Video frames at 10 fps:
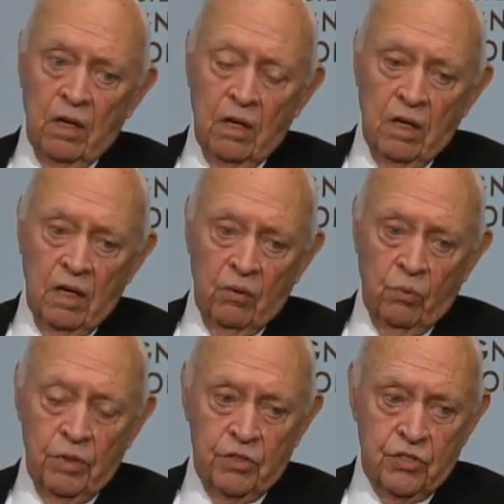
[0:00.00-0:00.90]
uh,
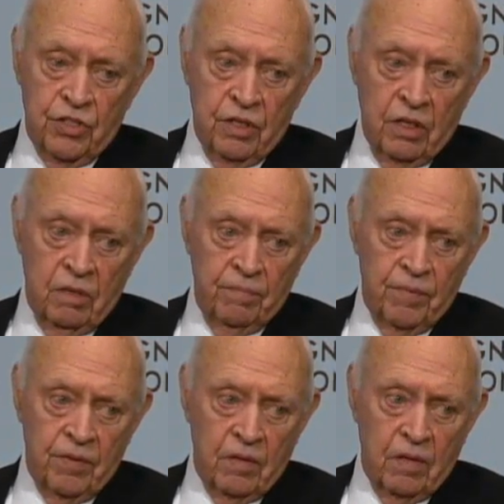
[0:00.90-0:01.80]
which
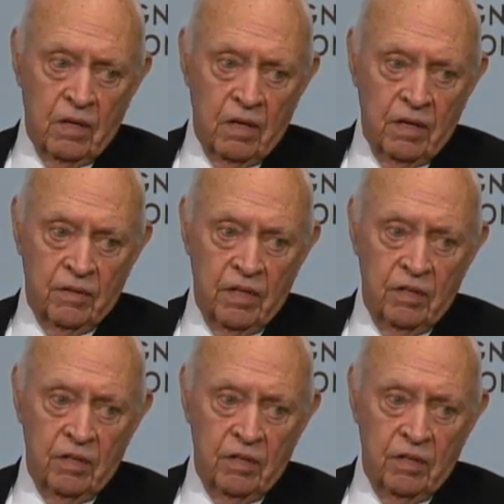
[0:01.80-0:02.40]
um, uh,